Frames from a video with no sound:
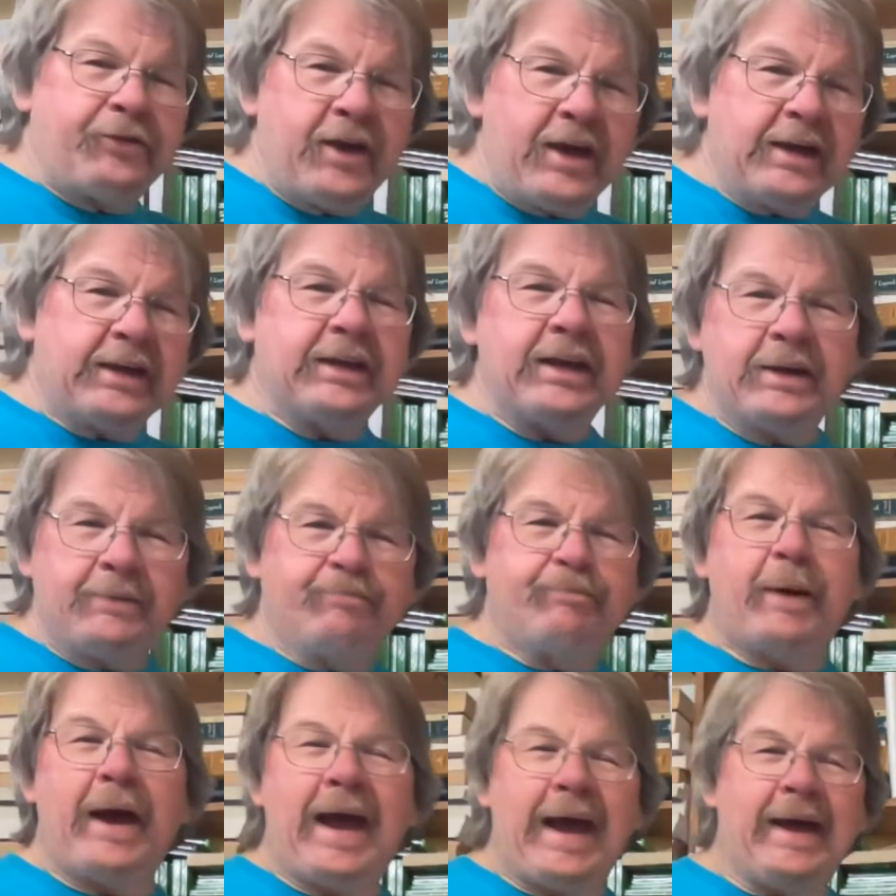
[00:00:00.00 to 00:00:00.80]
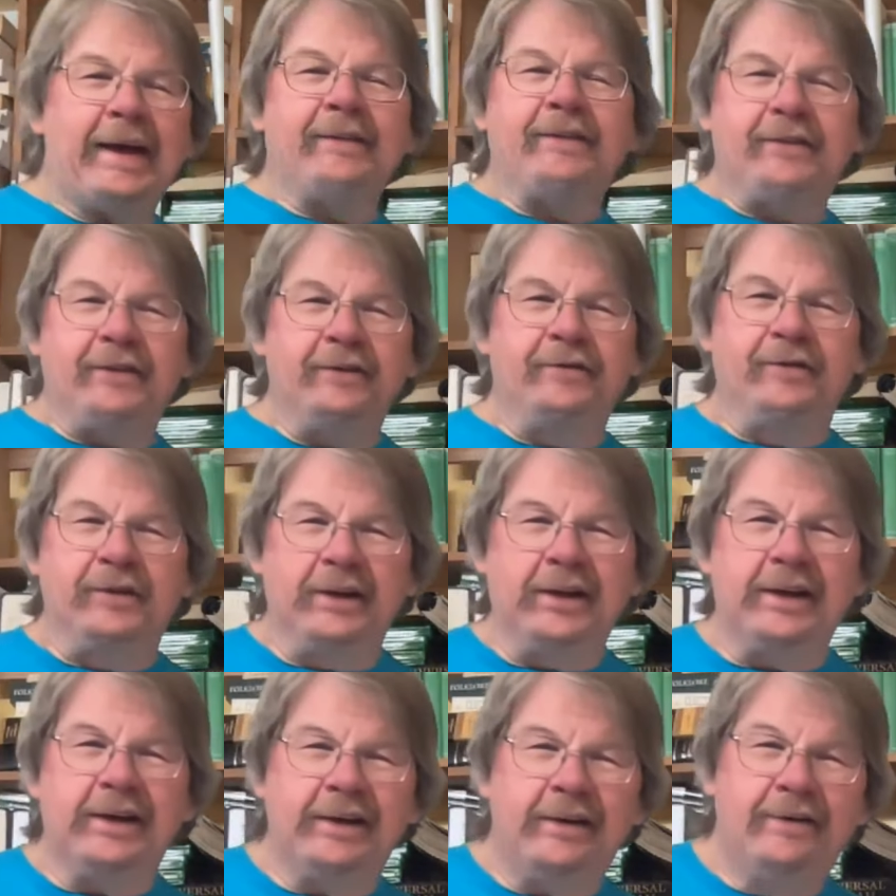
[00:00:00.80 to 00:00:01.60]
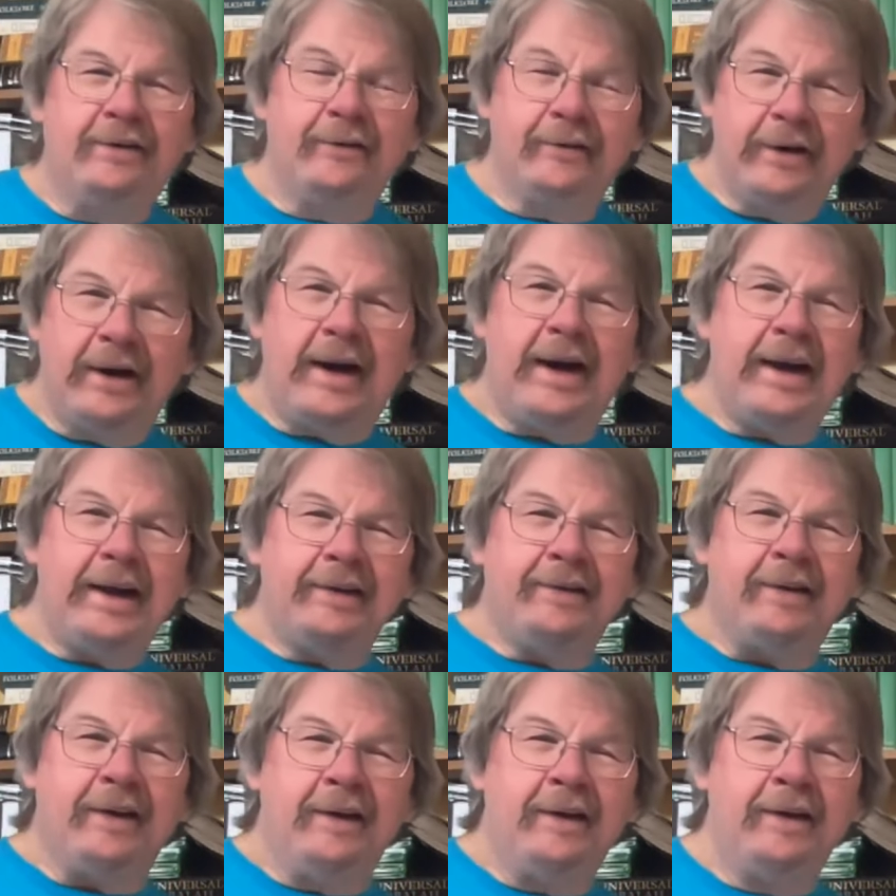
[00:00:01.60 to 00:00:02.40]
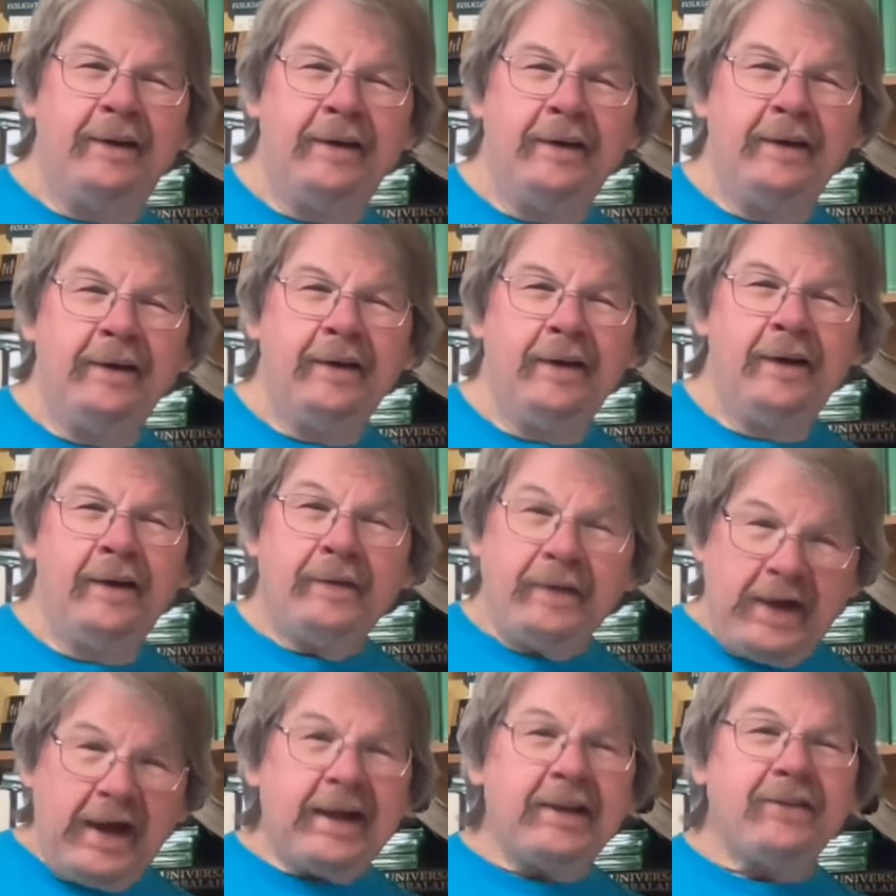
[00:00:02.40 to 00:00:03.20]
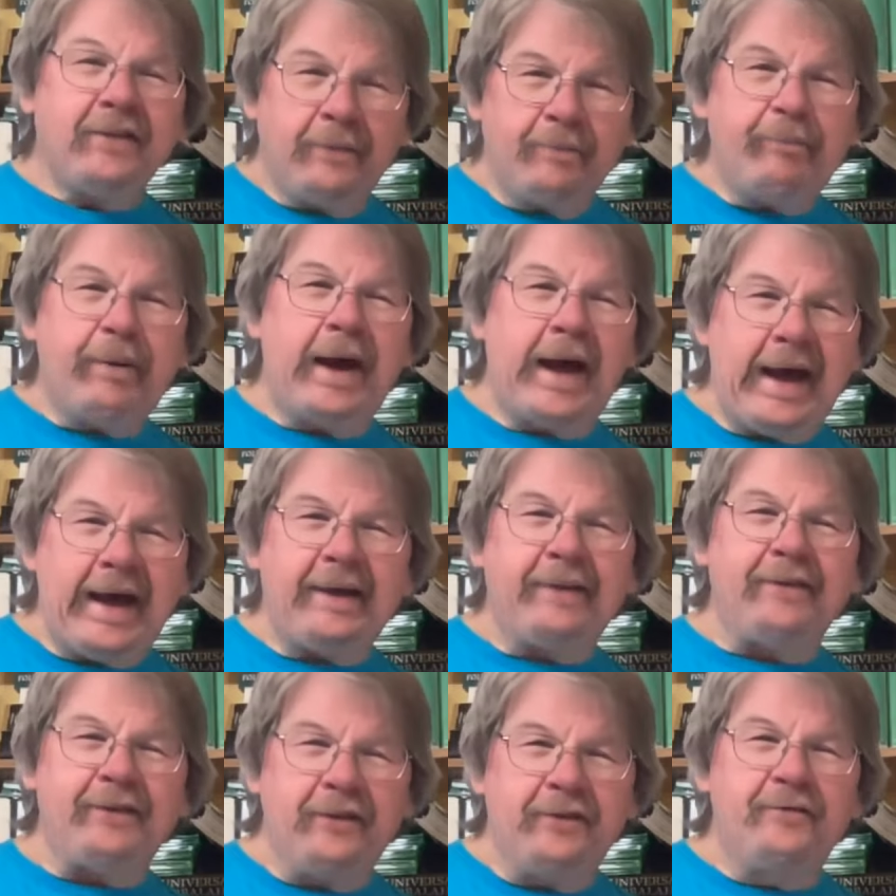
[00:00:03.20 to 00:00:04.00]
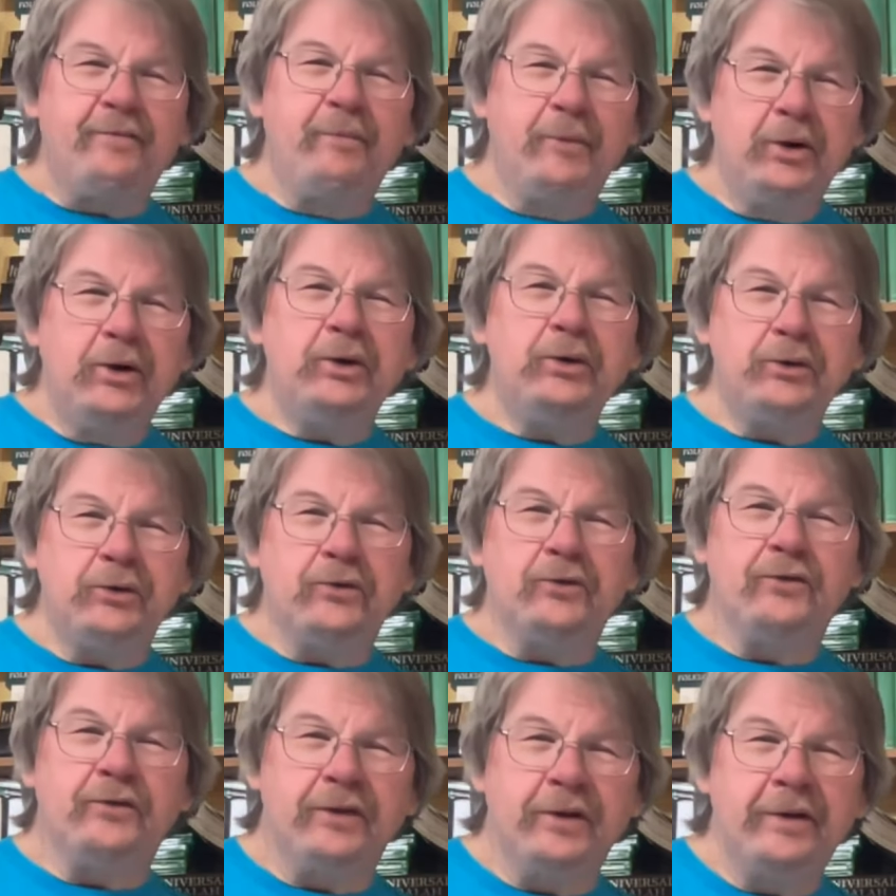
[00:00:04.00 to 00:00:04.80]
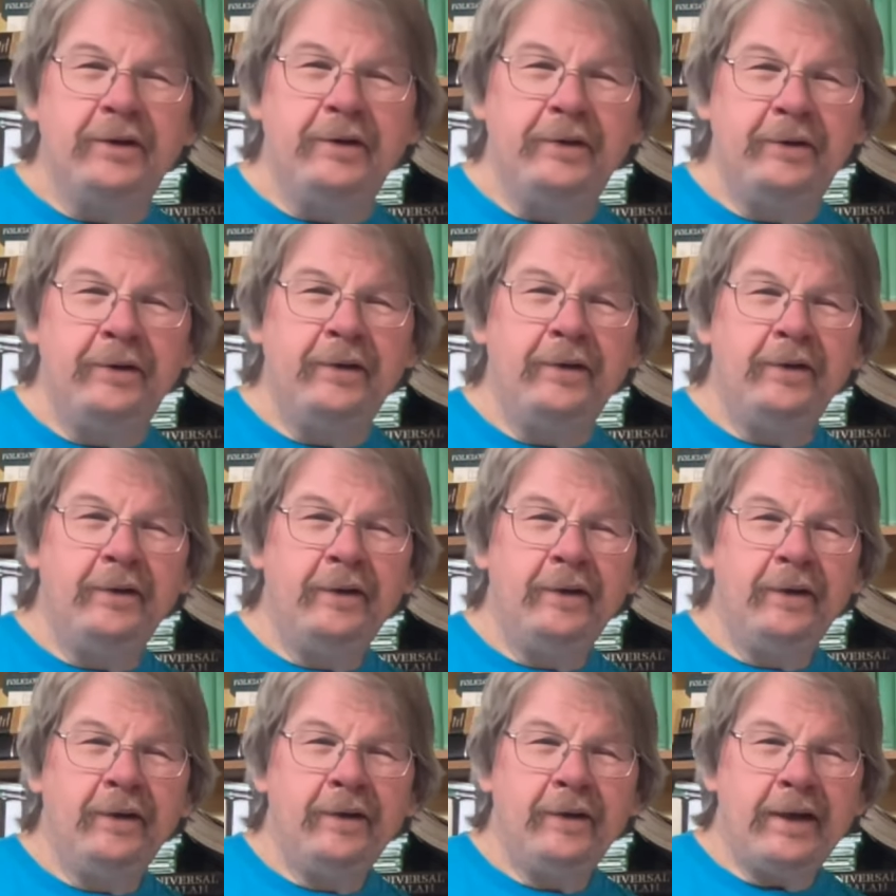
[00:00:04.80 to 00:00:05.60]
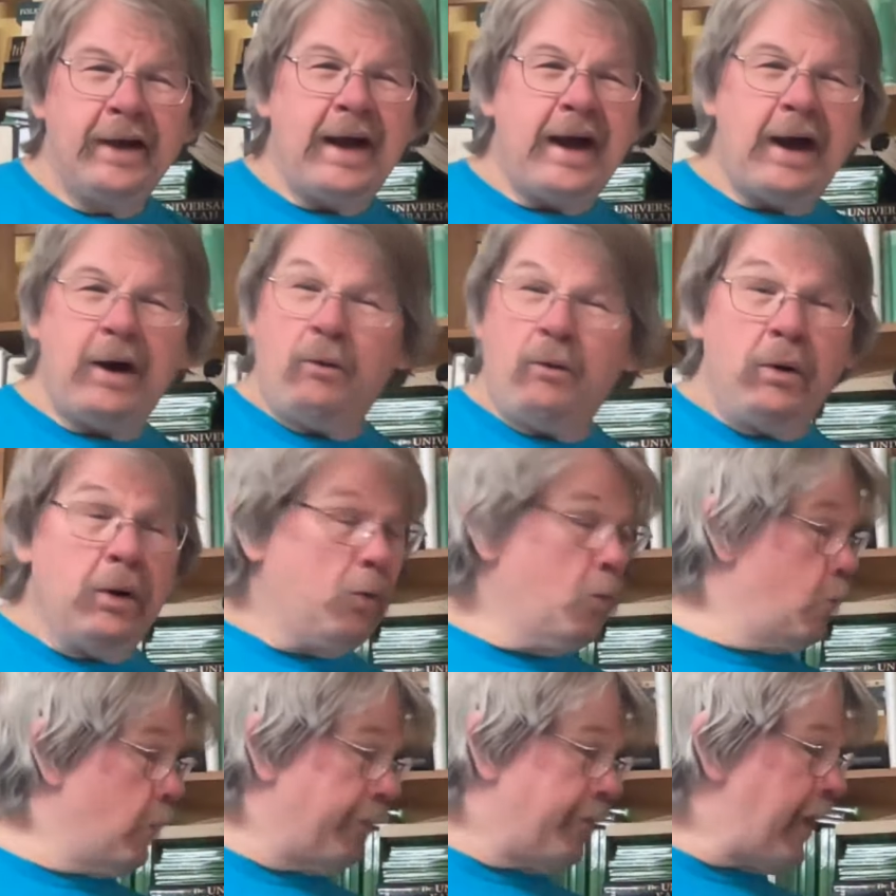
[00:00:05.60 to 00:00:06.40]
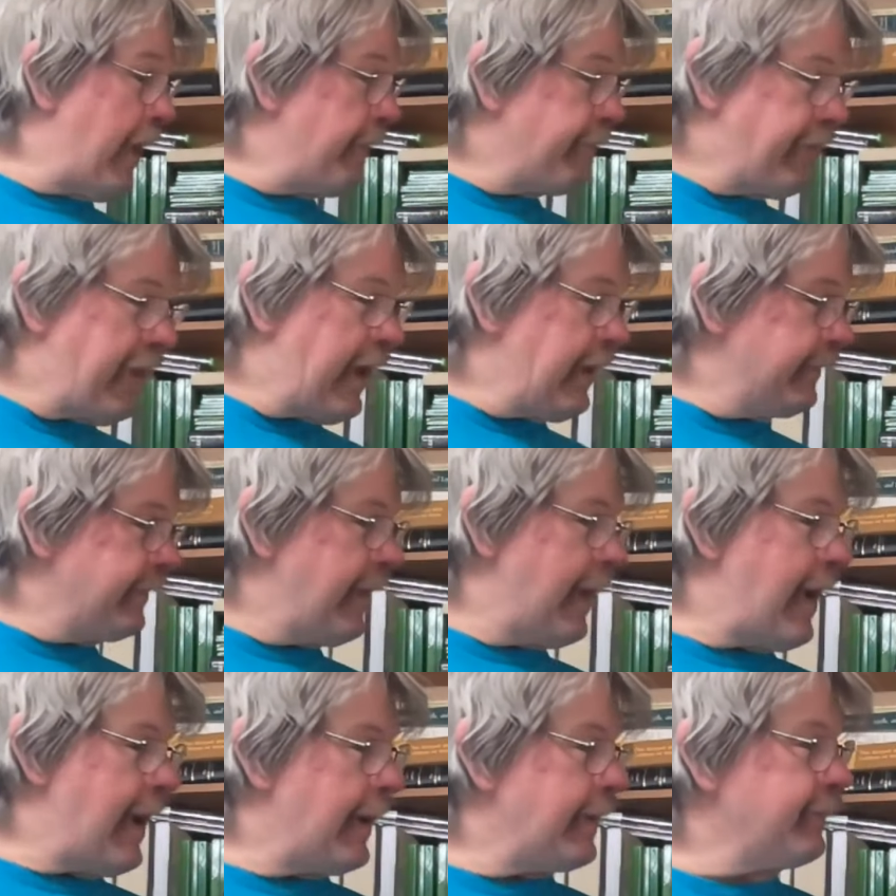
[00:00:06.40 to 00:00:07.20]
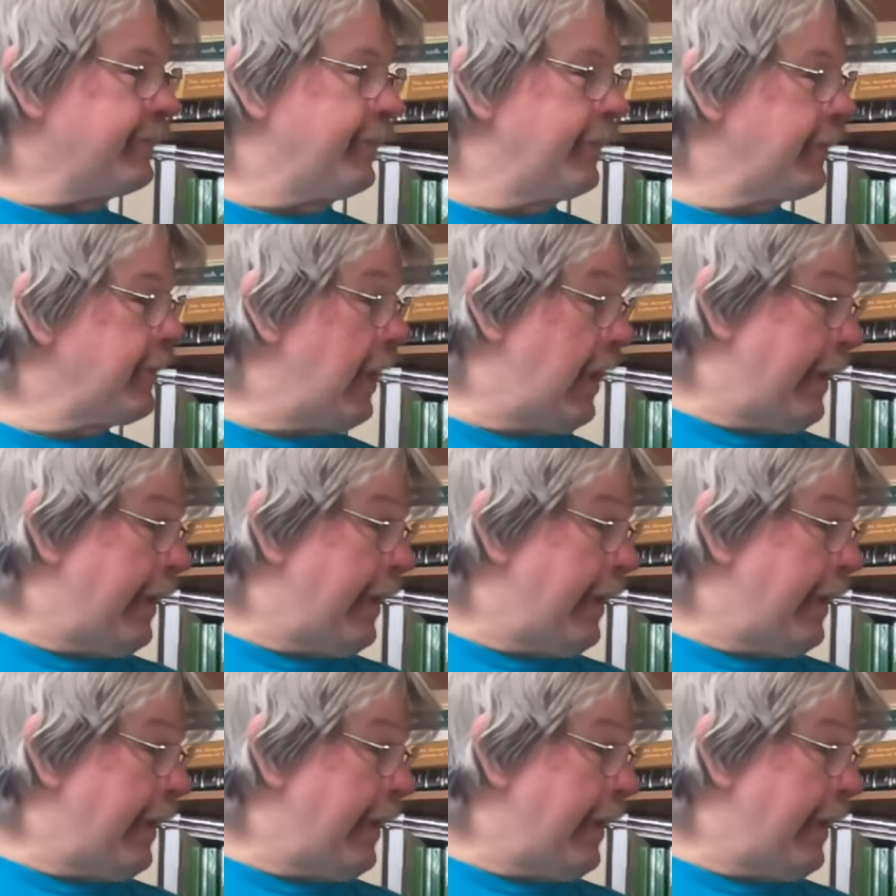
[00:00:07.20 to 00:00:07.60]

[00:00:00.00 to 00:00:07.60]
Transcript: thinking passively, right? That's a passive move. Yeah, without that tactic.